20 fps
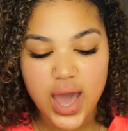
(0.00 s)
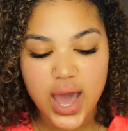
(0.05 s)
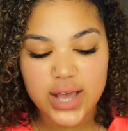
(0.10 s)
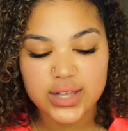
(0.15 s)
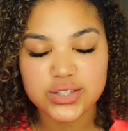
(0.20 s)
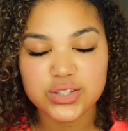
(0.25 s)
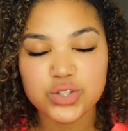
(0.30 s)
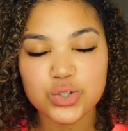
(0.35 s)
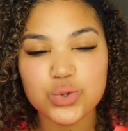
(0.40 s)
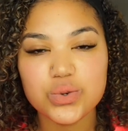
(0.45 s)

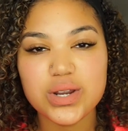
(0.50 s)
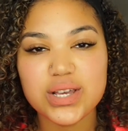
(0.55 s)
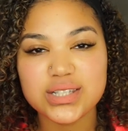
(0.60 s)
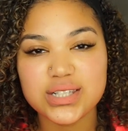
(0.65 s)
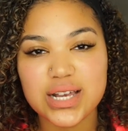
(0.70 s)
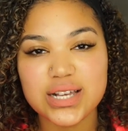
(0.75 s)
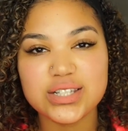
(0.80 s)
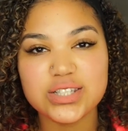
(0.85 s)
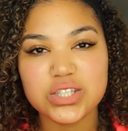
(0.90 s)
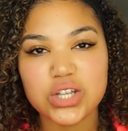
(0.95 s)
As soon
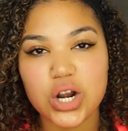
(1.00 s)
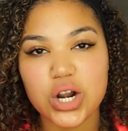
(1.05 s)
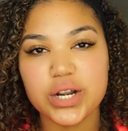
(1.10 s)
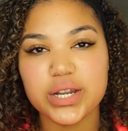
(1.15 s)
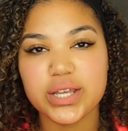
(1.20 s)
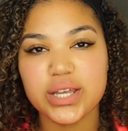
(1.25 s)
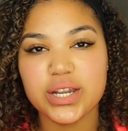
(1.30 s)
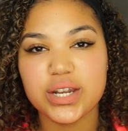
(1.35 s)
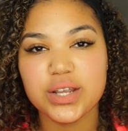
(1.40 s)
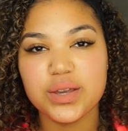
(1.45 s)
as I
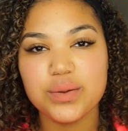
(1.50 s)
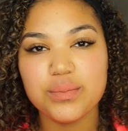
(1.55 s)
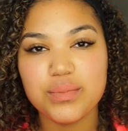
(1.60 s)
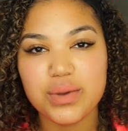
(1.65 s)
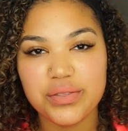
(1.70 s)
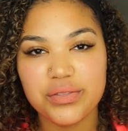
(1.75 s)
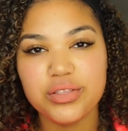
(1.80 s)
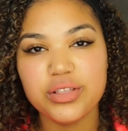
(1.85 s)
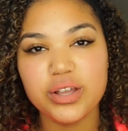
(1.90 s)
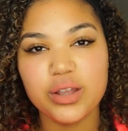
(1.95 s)
started
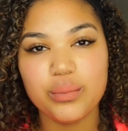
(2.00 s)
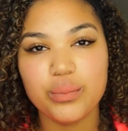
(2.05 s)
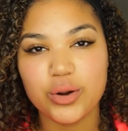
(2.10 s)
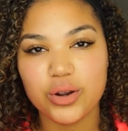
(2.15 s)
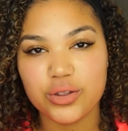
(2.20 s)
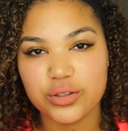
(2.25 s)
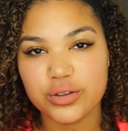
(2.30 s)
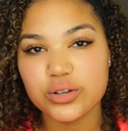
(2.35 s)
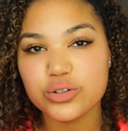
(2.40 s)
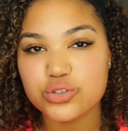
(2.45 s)
monthly
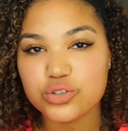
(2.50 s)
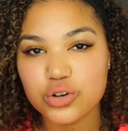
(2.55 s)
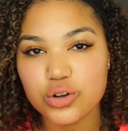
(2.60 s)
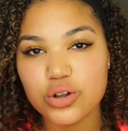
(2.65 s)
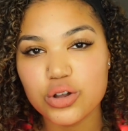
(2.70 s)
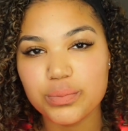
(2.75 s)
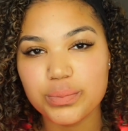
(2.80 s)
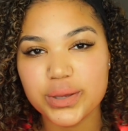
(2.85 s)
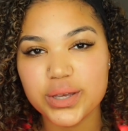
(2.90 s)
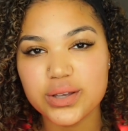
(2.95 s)
birth
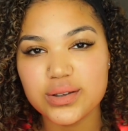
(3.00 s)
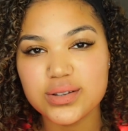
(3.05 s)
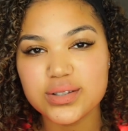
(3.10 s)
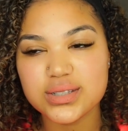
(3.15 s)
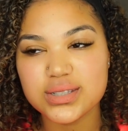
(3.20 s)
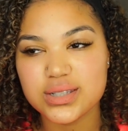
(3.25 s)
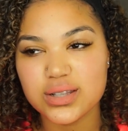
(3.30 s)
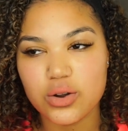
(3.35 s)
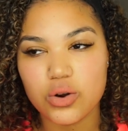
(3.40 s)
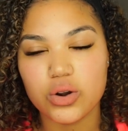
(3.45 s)
control
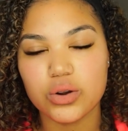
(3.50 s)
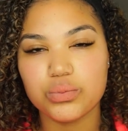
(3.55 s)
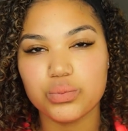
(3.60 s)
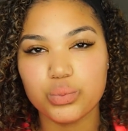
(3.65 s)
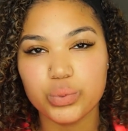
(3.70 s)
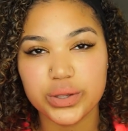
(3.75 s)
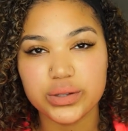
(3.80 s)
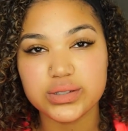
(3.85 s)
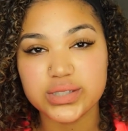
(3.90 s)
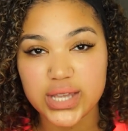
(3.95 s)
pills or
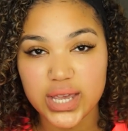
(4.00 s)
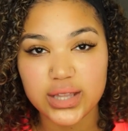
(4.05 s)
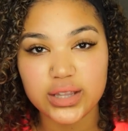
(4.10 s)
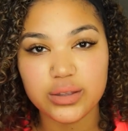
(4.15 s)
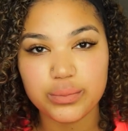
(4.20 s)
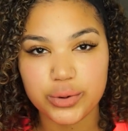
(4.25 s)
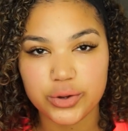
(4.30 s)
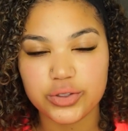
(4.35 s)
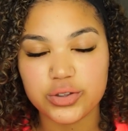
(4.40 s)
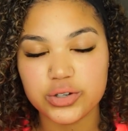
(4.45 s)

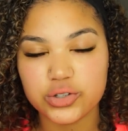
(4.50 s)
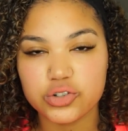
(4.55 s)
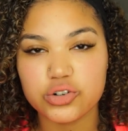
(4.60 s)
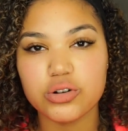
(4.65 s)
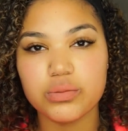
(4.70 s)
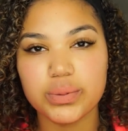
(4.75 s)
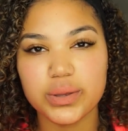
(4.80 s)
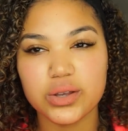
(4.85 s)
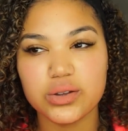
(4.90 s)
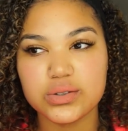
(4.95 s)
daily birth
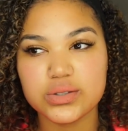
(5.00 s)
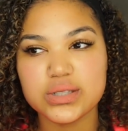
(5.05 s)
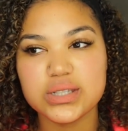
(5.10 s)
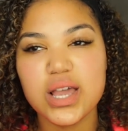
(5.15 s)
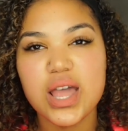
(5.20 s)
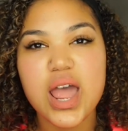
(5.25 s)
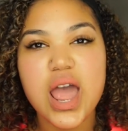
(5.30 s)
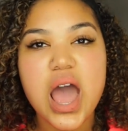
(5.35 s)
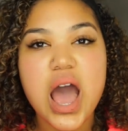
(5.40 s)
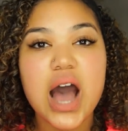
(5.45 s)
control pills,
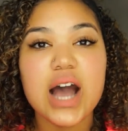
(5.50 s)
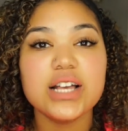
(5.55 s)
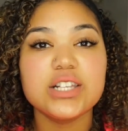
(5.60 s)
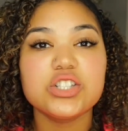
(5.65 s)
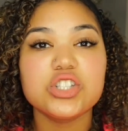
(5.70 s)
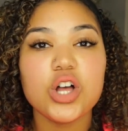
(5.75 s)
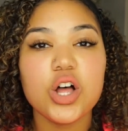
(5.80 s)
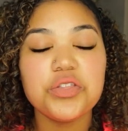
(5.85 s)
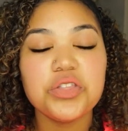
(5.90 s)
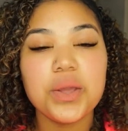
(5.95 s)
I
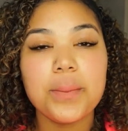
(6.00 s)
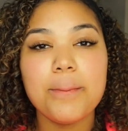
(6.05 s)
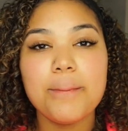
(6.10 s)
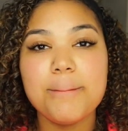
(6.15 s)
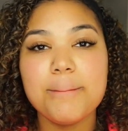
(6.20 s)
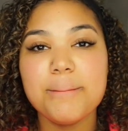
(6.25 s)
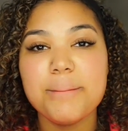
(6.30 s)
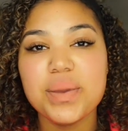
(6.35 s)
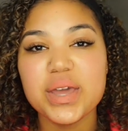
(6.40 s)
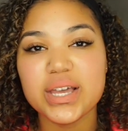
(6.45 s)
saw the
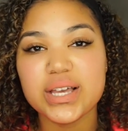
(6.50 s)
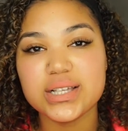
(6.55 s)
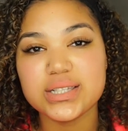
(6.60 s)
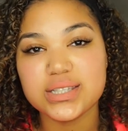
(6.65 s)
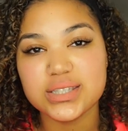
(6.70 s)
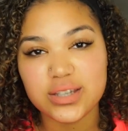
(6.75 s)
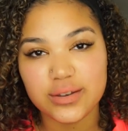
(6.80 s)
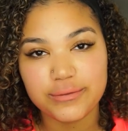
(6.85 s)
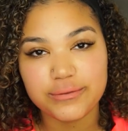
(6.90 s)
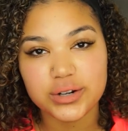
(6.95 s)

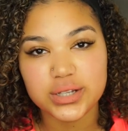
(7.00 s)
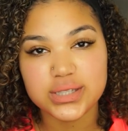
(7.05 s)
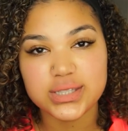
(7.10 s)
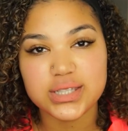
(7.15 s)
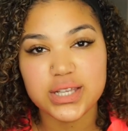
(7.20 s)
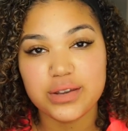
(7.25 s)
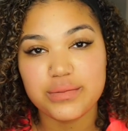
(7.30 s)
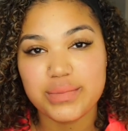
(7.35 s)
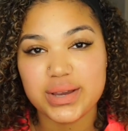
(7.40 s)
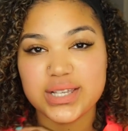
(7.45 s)
biggest
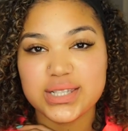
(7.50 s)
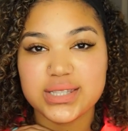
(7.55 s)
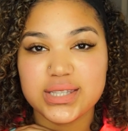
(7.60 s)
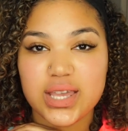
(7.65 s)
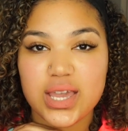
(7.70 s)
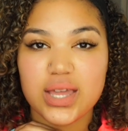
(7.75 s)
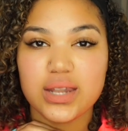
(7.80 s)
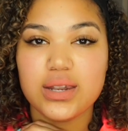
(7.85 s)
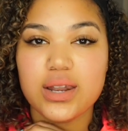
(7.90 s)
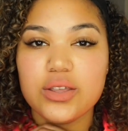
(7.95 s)
difference in my
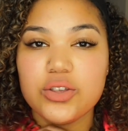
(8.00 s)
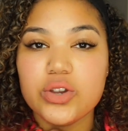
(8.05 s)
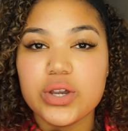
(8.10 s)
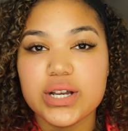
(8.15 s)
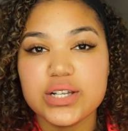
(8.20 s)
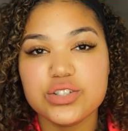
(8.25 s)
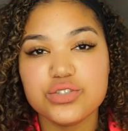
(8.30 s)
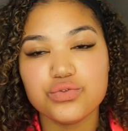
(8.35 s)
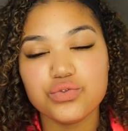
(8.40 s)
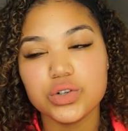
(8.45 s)
skin. You
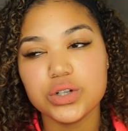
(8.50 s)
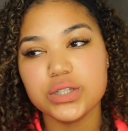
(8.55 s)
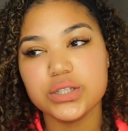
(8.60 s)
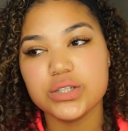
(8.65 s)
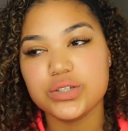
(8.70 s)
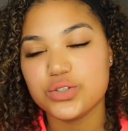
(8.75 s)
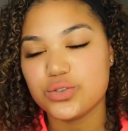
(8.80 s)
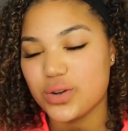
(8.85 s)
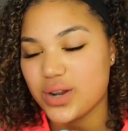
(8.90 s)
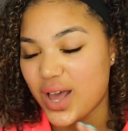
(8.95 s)
guys
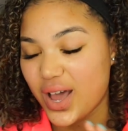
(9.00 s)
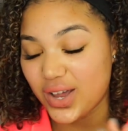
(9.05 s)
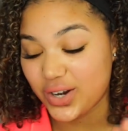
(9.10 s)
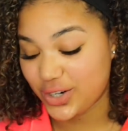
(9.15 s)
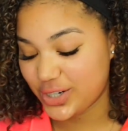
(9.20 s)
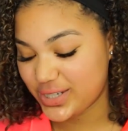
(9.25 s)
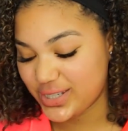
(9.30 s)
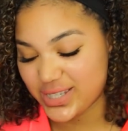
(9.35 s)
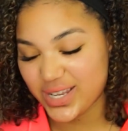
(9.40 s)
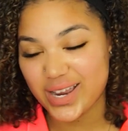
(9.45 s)
really do not
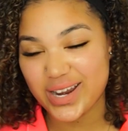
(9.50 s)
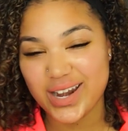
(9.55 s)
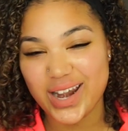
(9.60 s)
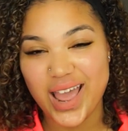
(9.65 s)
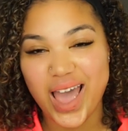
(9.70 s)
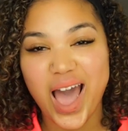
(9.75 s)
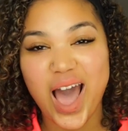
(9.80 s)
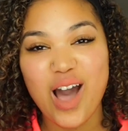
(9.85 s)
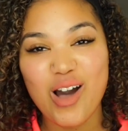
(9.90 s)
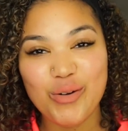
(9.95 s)

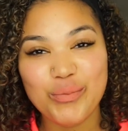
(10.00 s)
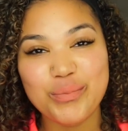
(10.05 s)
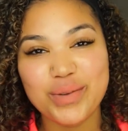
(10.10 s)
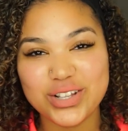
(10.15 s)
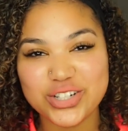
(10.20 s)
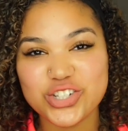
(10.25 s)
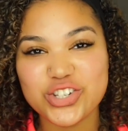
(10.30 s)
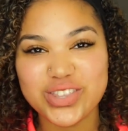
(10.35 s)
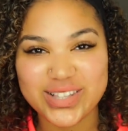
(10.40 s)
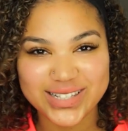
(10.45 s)
understand how
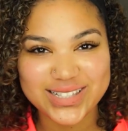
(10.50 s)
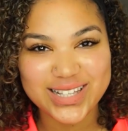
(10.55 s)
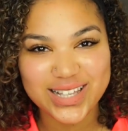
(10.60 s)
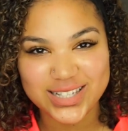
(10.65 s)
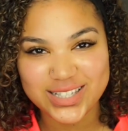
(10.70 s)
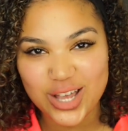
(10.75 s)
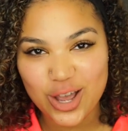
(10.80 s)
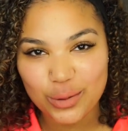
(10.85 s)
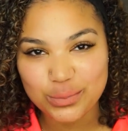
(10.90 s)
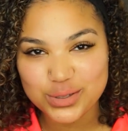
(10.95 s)
much this
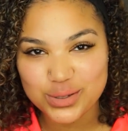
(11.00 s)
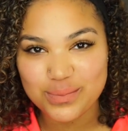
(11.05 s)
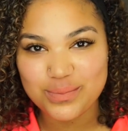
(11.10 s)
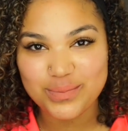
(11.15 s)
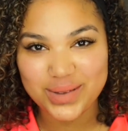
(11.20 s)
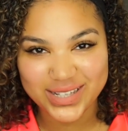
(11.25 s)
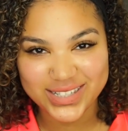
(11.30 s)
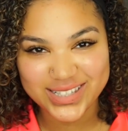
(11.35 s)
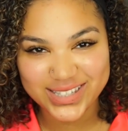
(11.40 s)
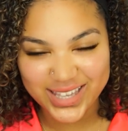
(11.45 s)
has helped
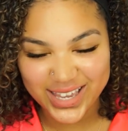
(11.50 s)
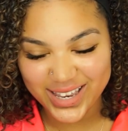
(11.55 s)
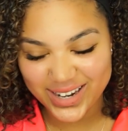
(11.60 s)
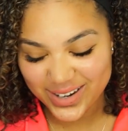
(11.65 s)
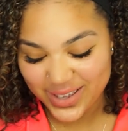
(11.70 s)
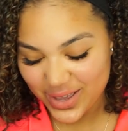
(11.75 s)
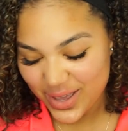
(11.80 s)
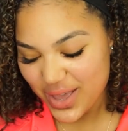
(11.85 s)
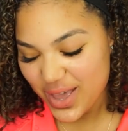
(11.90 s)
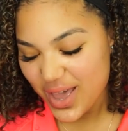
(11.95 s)
my skin.